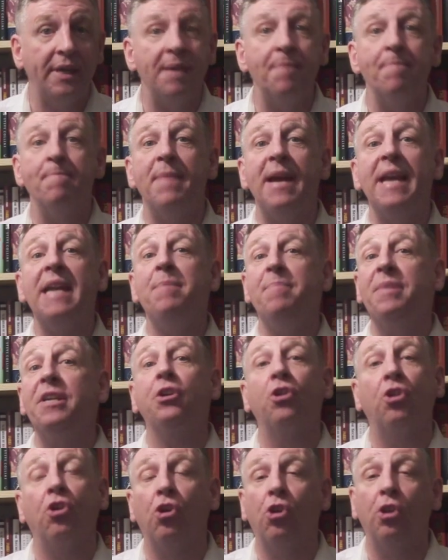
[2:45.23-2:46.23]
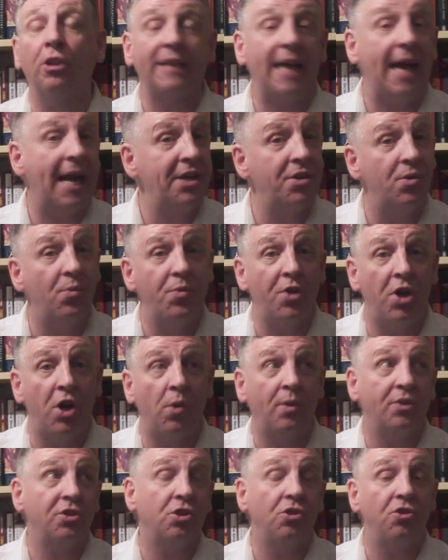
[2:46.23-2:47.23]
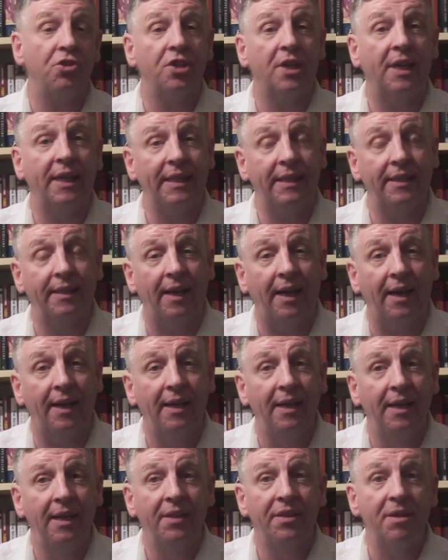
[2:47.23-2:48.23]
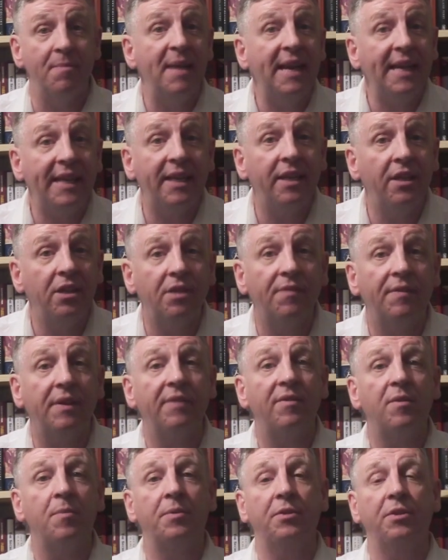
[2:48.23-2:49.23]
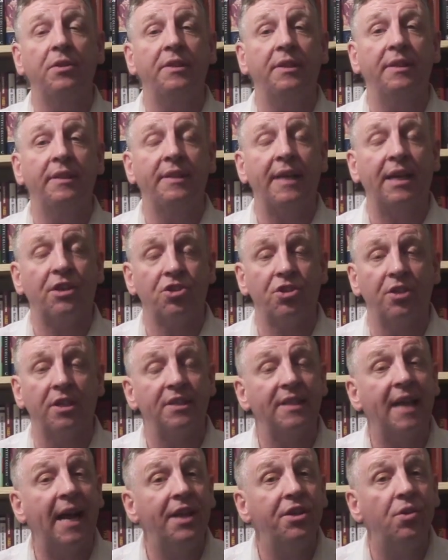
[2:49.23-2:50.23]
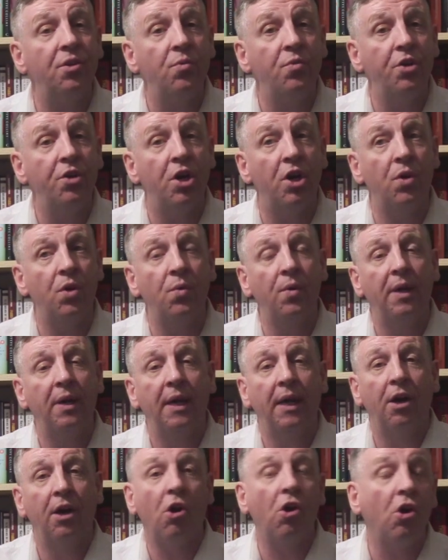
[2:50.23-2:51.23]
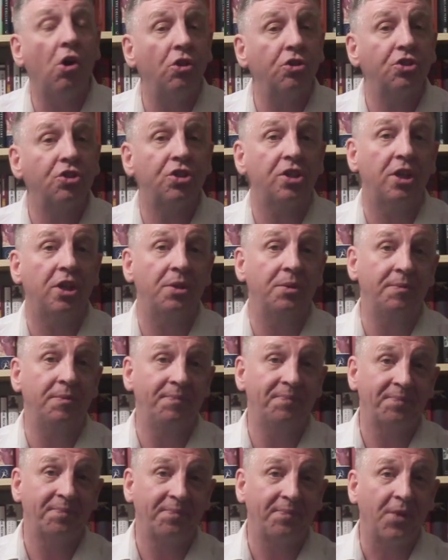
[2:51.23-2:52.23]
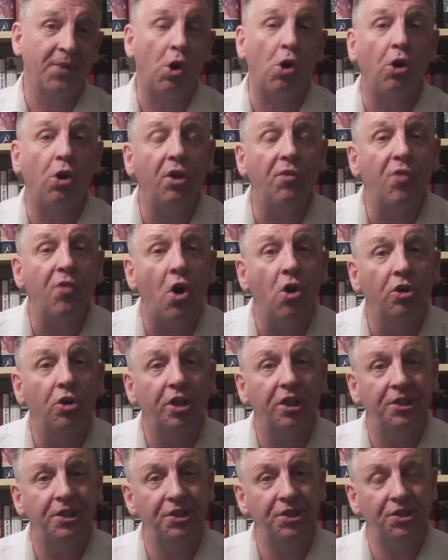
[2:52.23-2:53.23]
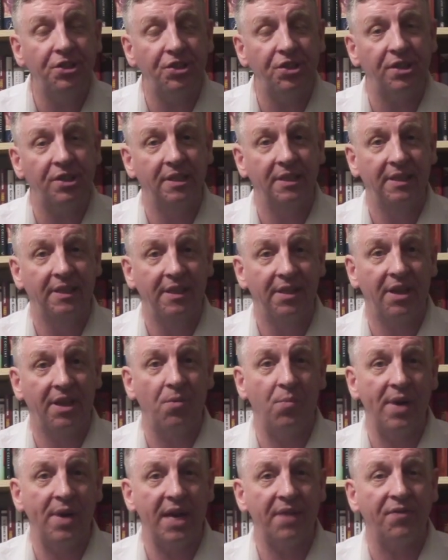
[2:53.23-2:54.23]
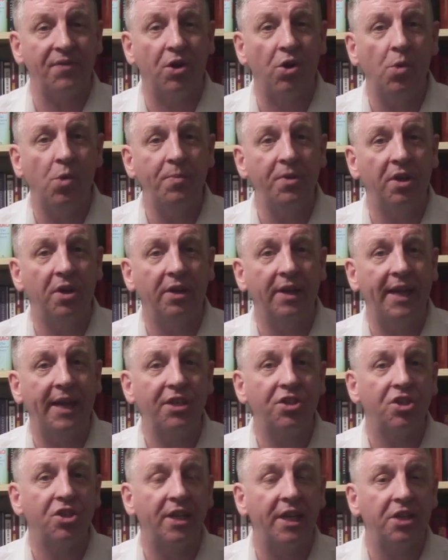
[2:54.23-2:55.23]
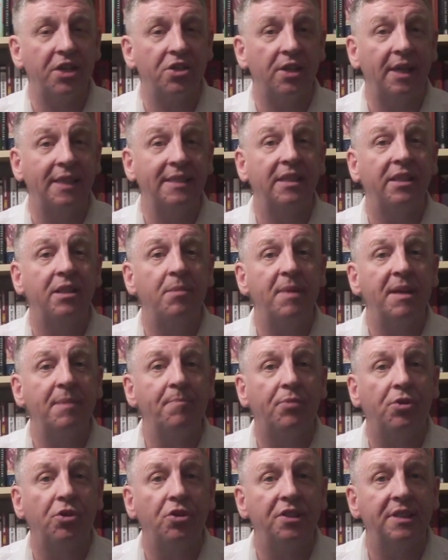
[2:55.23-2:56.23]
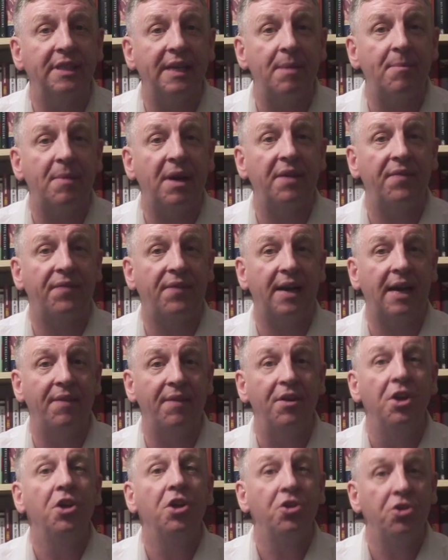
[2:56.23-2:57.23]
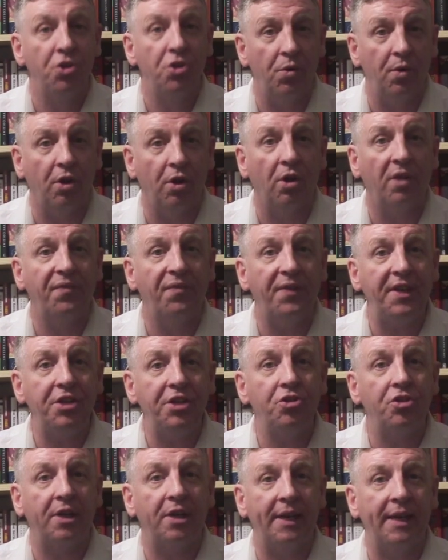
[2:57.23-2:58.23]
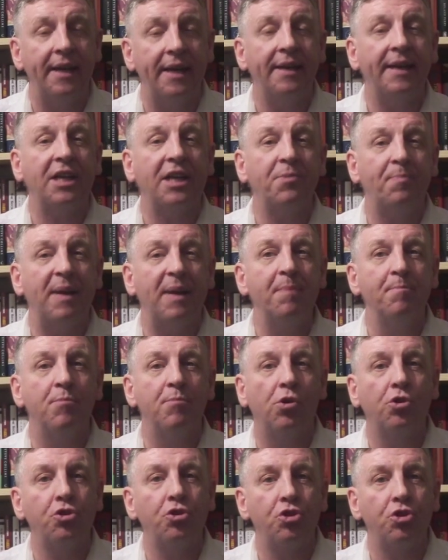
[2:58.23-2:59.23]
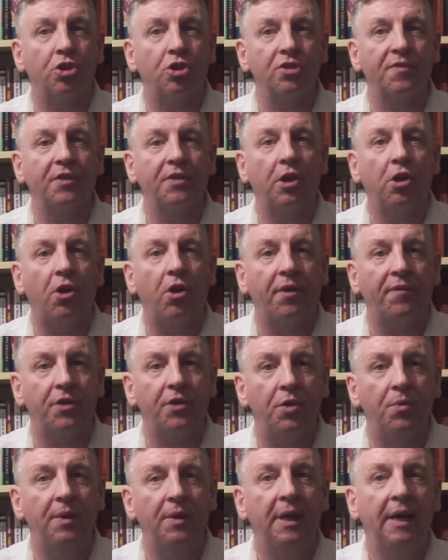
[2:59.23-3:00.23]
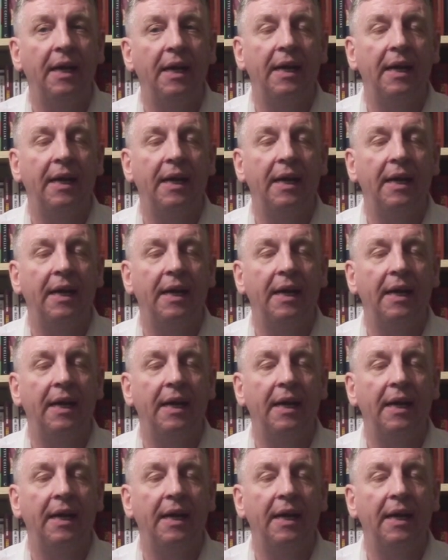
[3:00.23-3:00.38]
It may be called, I don't know, it's a good title, that, The Making of a Liverpool Nationalist. I don't know. Also, all the wrong'uns that work for Hope Not Hate Searchlights and the big boys in MI5, you'll all feature in it. Nice big mugshot with a lot of you.